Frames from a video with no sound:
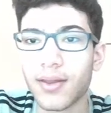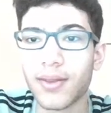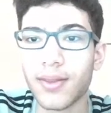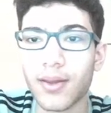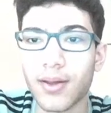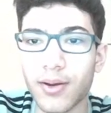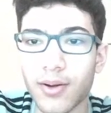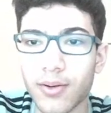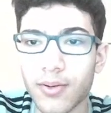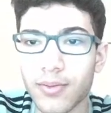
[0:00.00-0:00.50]

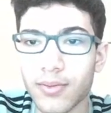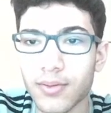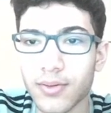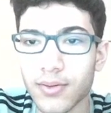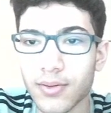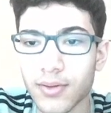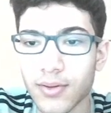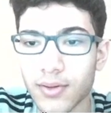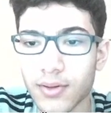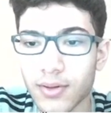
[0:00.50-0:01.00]
No.
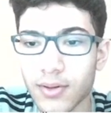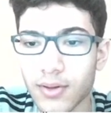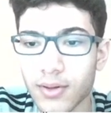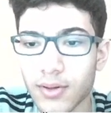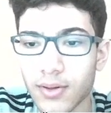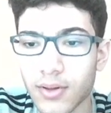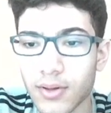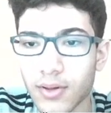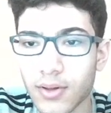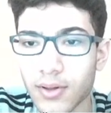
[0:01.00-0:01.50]

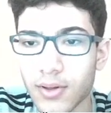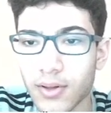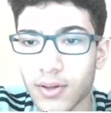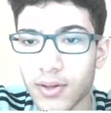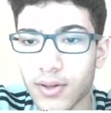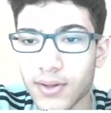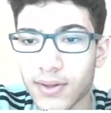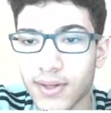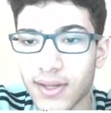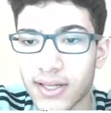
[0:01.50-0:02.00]

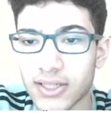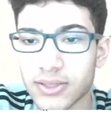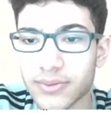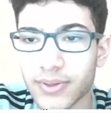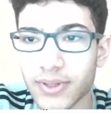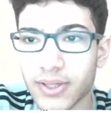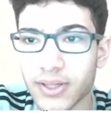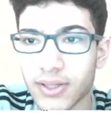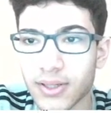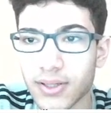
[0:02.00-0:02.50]

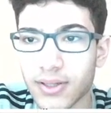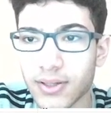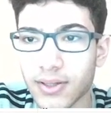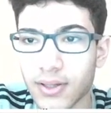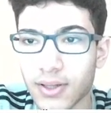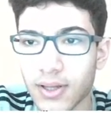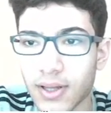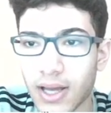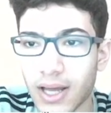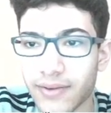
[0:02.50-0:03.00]
Attachment.
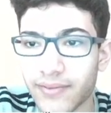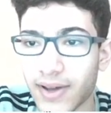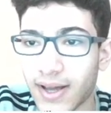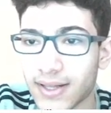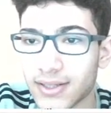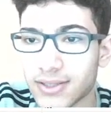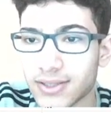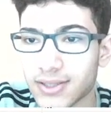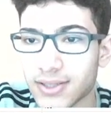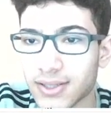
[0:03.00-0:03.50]

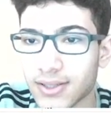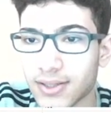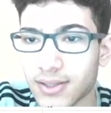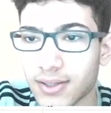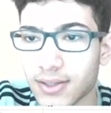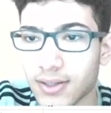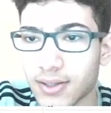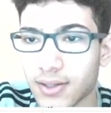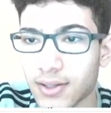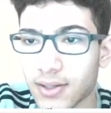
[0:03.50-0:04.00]
Advanced?
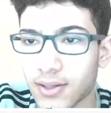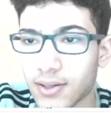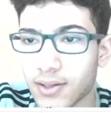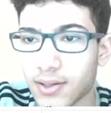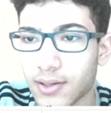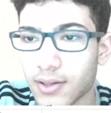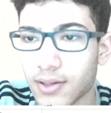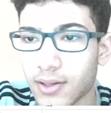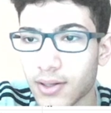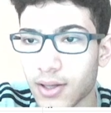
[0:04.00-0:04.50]

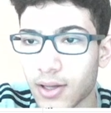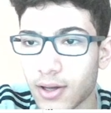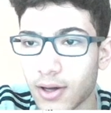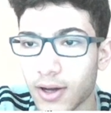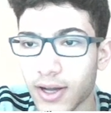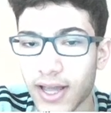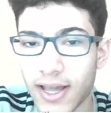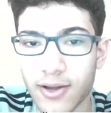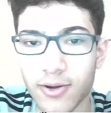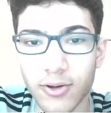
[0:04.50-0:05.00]

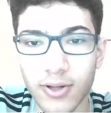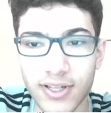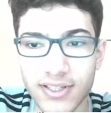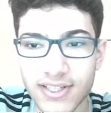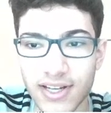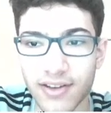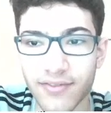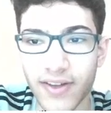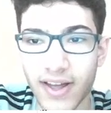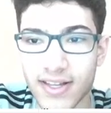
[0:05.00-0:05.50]
Okay, cool. It's
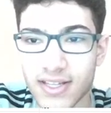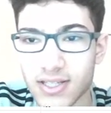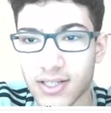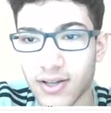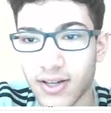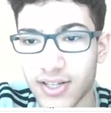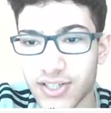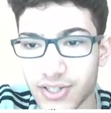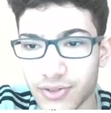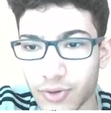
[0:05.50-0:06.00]
in advanced.
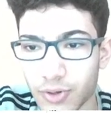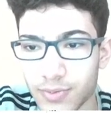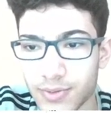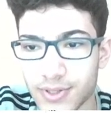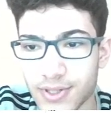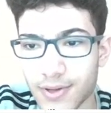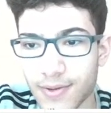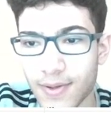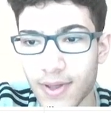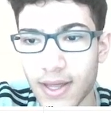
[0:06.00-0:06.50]
Collision
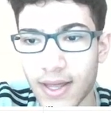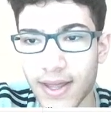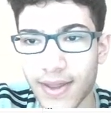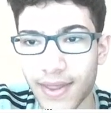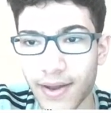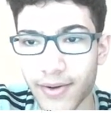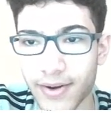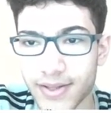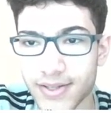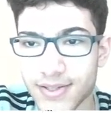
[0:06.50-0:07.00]
groups.
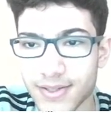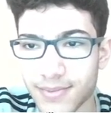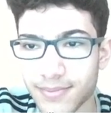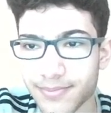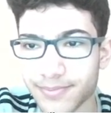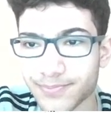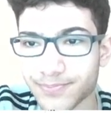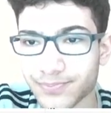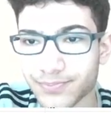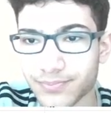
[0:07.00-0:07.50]
There it is.
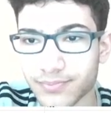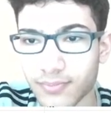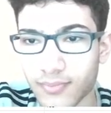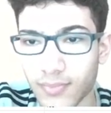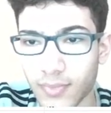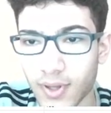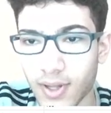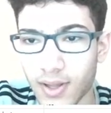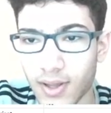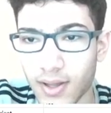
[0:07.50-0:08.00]

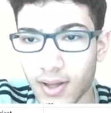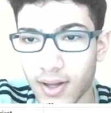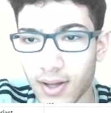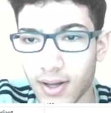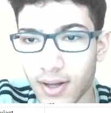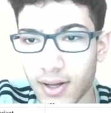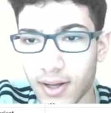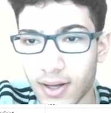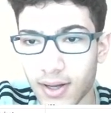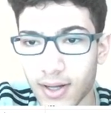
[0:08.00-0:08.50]

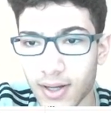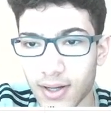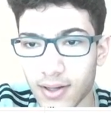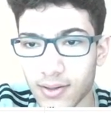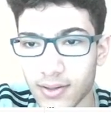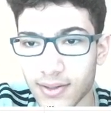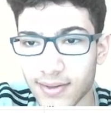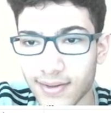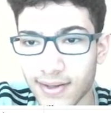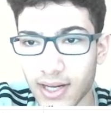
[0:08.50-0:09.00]

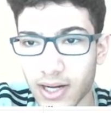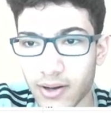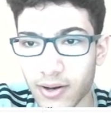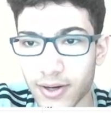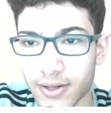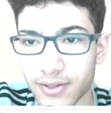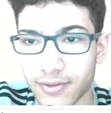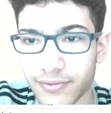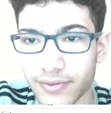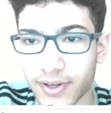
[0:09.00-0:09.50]
Kind of
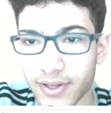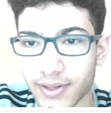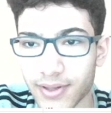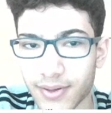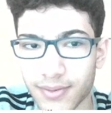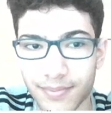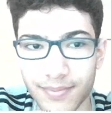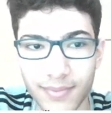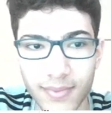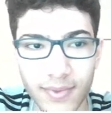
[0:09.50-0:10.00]
hard to find.
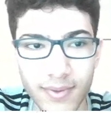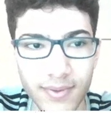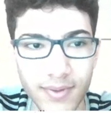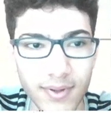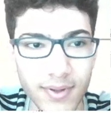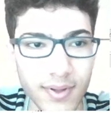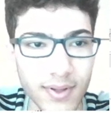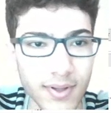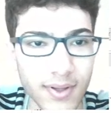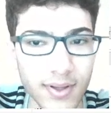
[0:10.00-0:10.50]

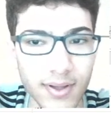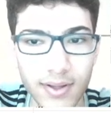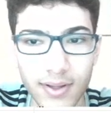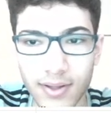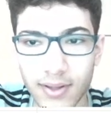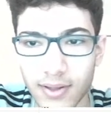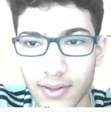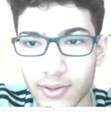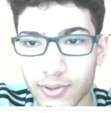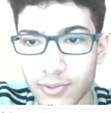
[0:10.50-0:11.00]

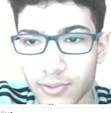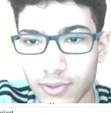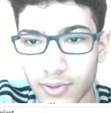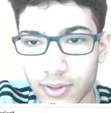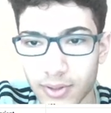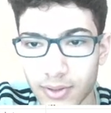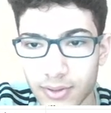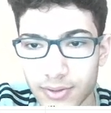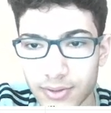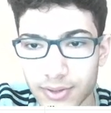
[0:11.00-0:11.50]

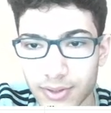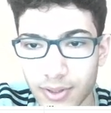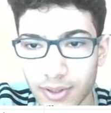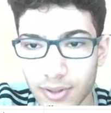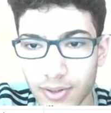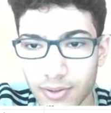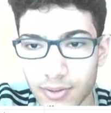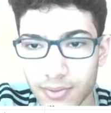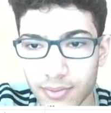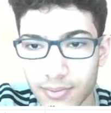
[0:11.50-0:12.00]
Cool.
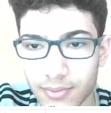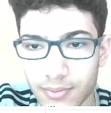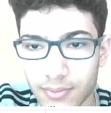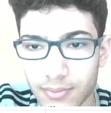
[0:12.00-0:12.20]
So...